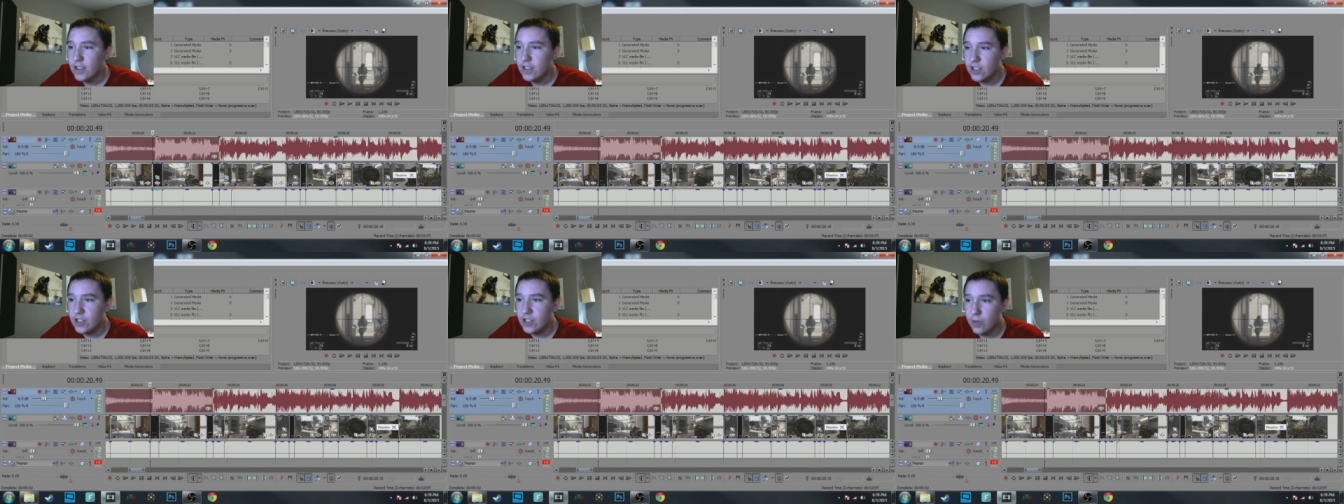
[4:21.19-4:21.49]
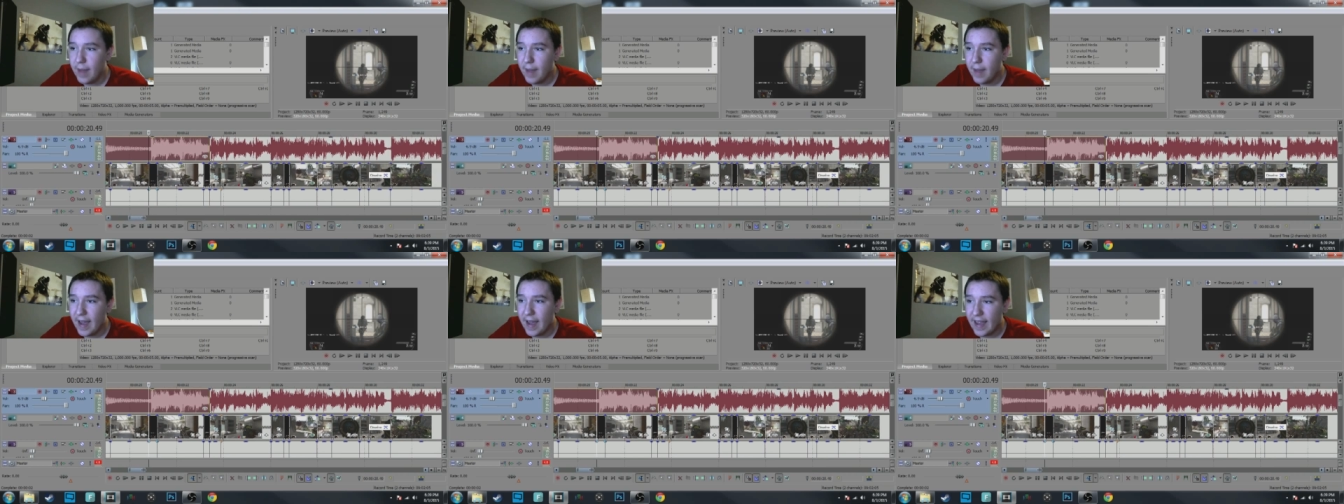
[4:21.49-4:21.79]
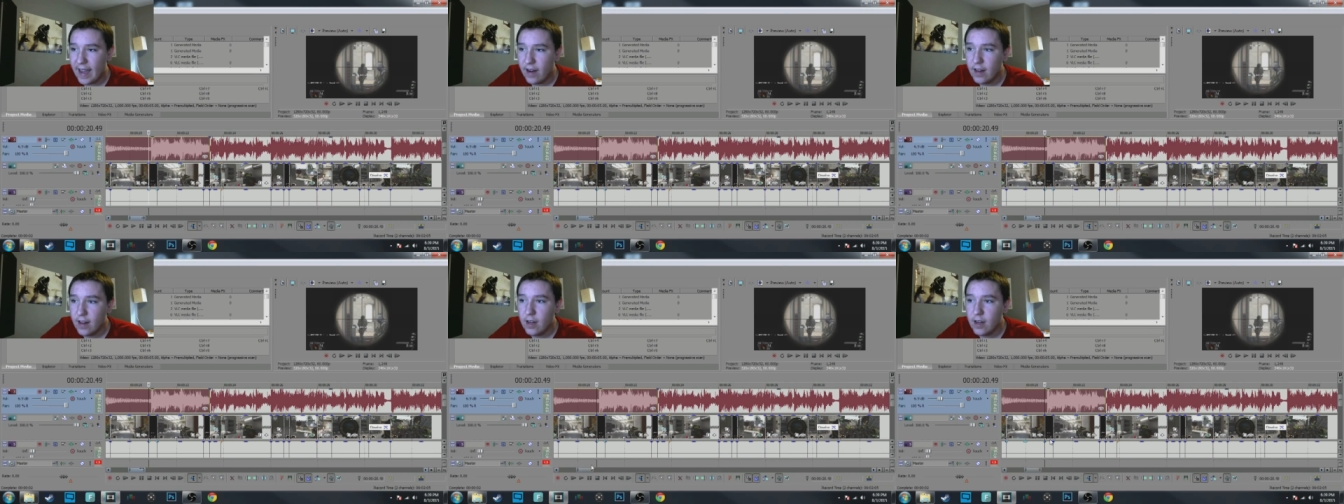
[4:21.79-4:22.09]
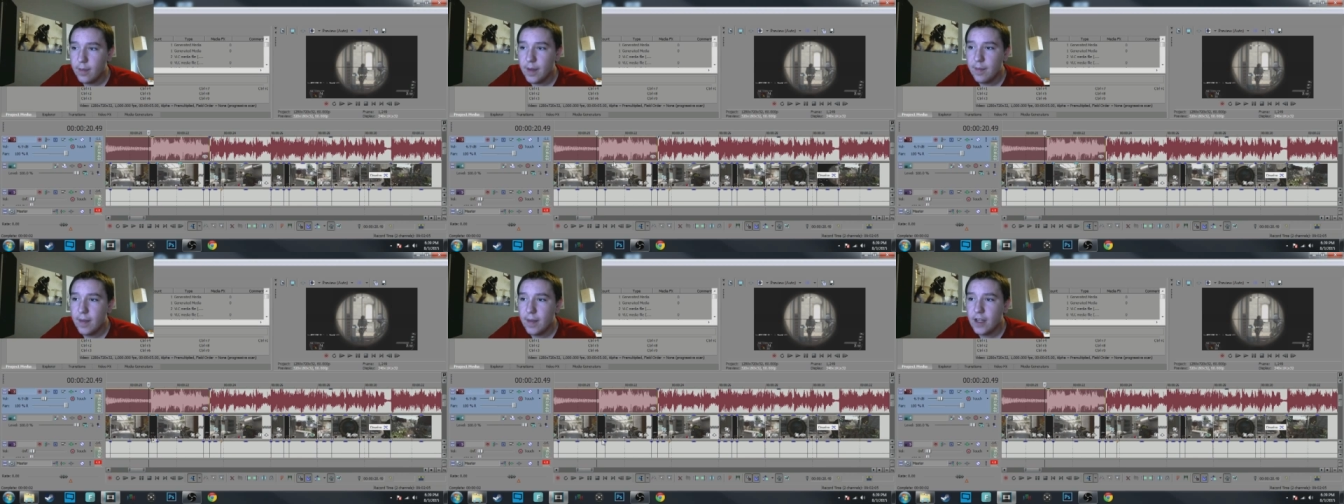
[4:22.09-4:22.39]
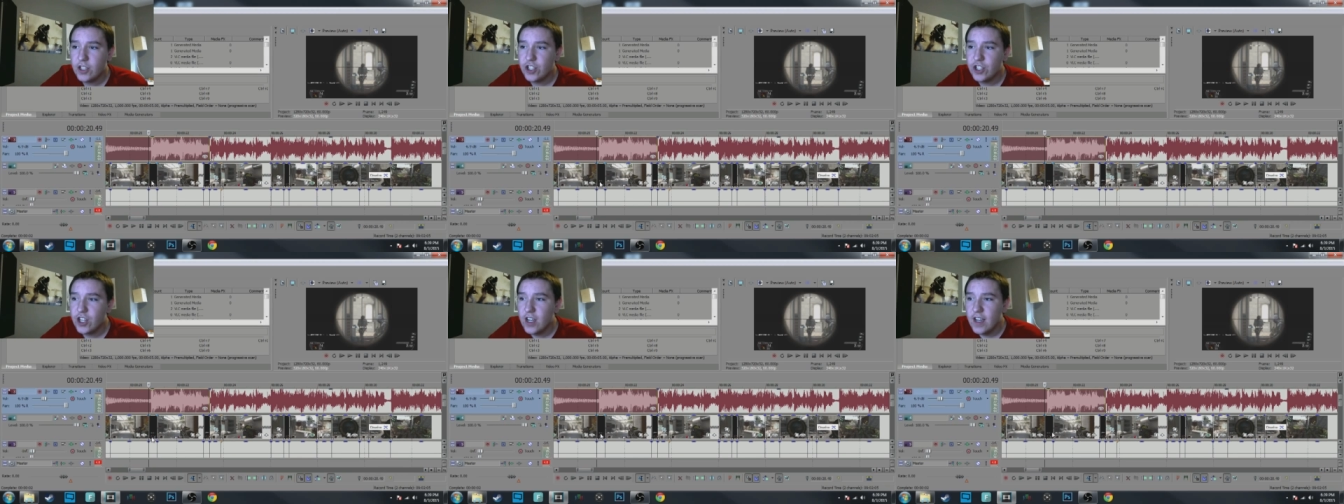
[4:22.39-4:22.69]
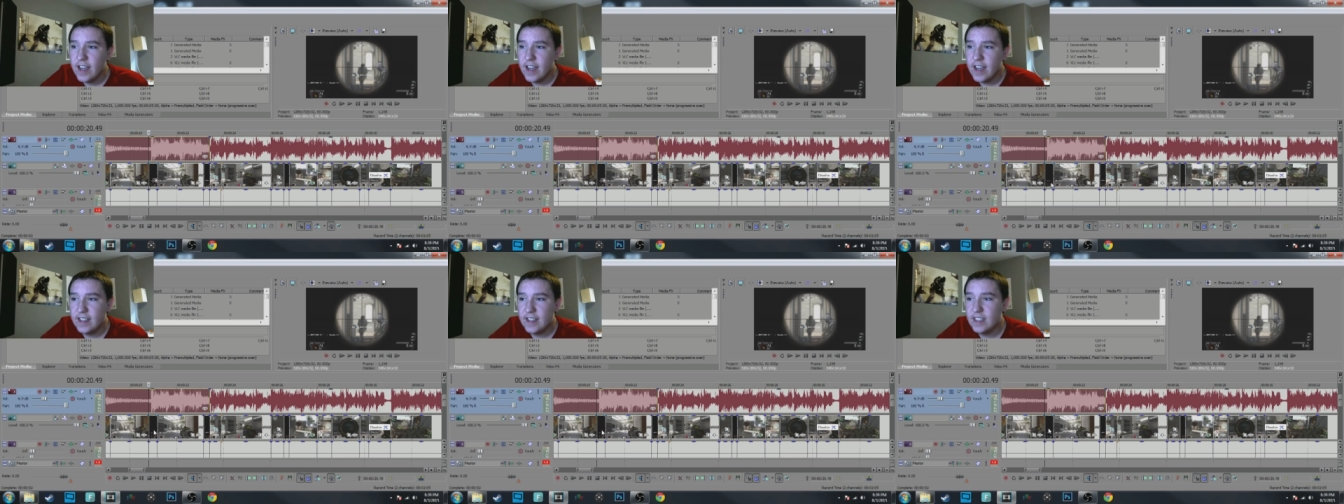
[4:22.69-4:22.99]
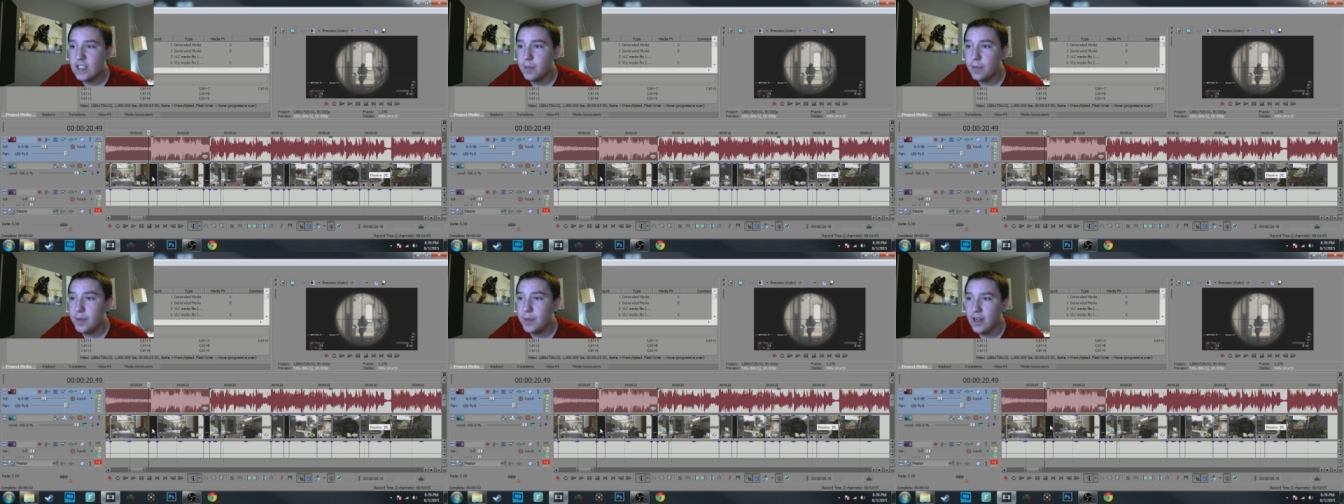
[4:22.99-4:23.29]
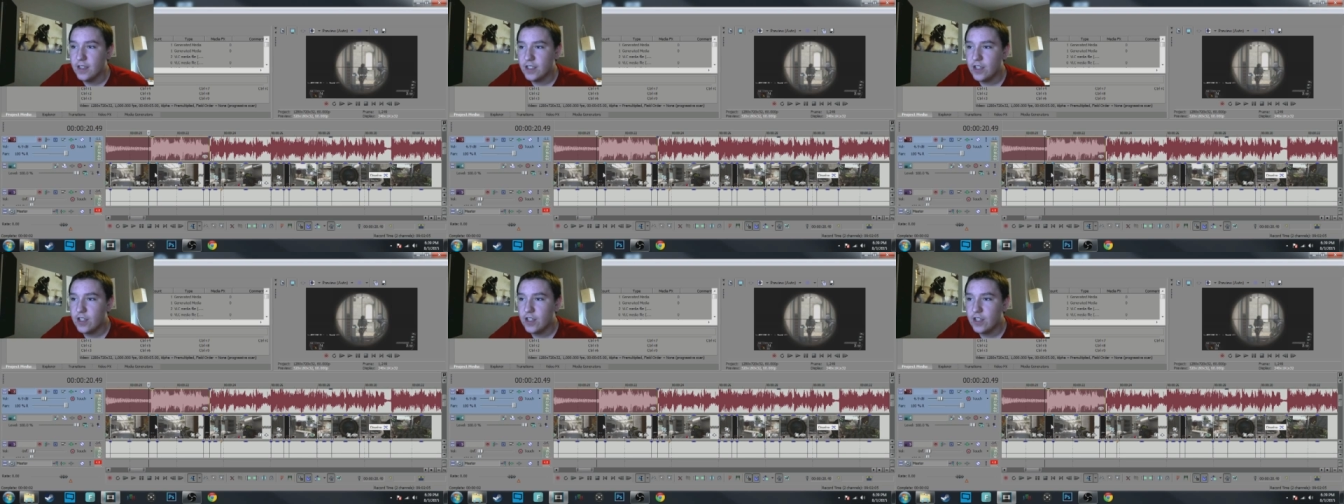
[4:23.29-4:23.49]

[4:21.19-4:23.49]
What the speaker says: zoom back out a little bit much, it disappears.